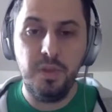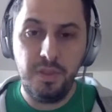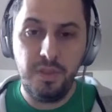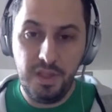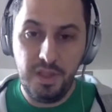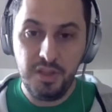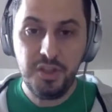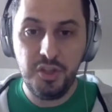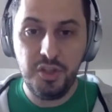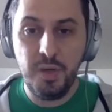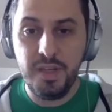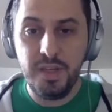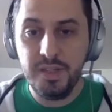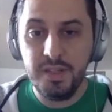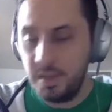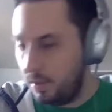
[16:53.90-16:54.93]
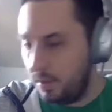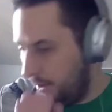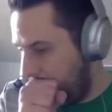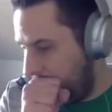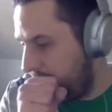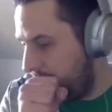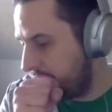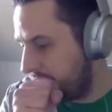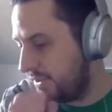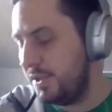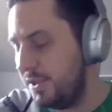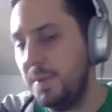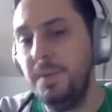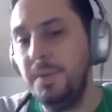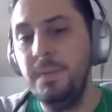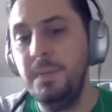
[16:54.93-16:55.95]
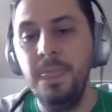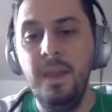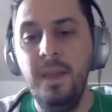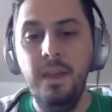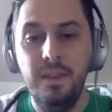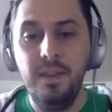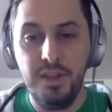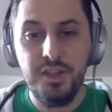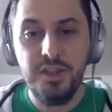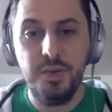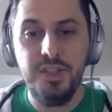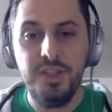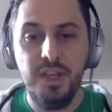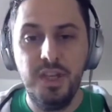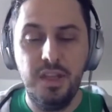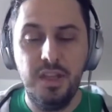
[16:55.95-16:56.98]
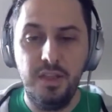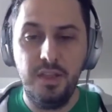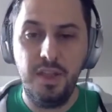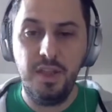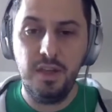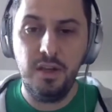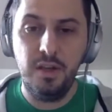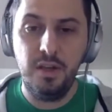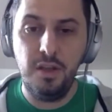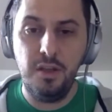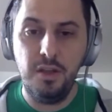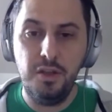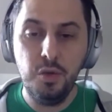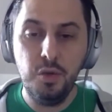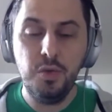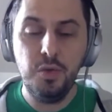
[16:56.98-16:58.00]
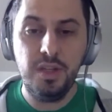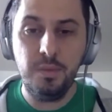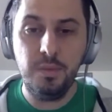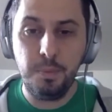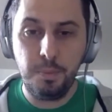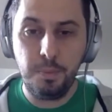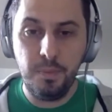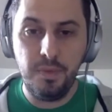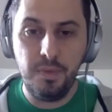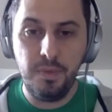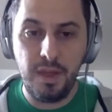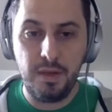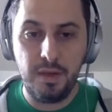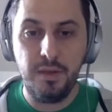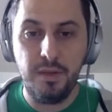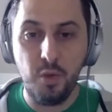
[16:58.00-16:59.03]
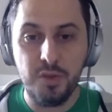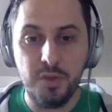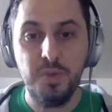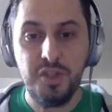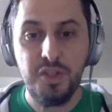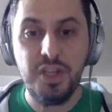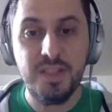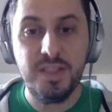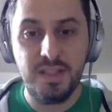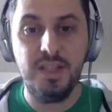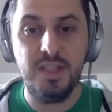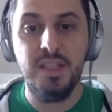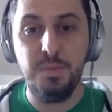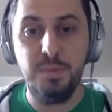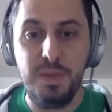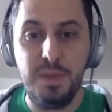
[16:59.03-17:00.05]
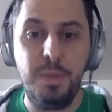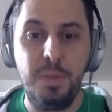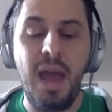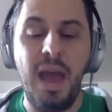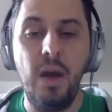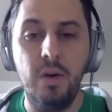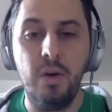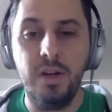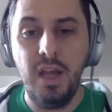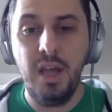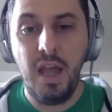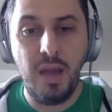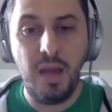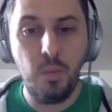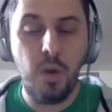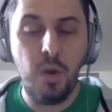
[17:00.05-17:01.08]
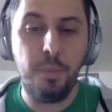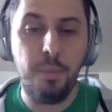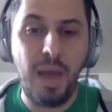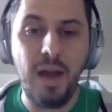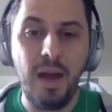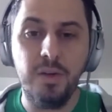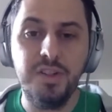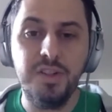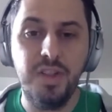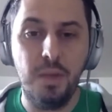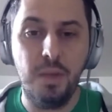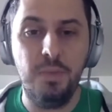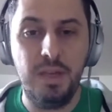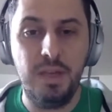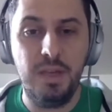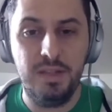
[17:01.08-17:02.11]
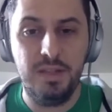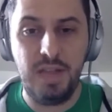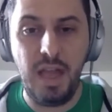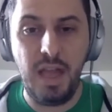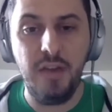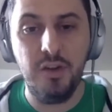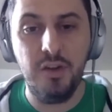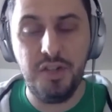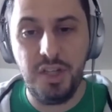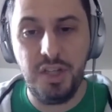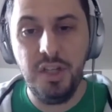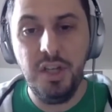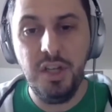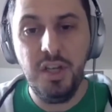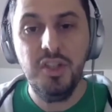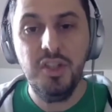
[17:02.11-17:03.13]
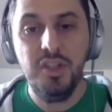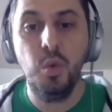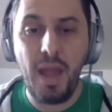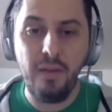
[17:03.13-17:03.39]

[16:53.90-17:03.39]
the issue is, excuse me, the issue is that you need that those machines need to be powered, and what powers them is energy. So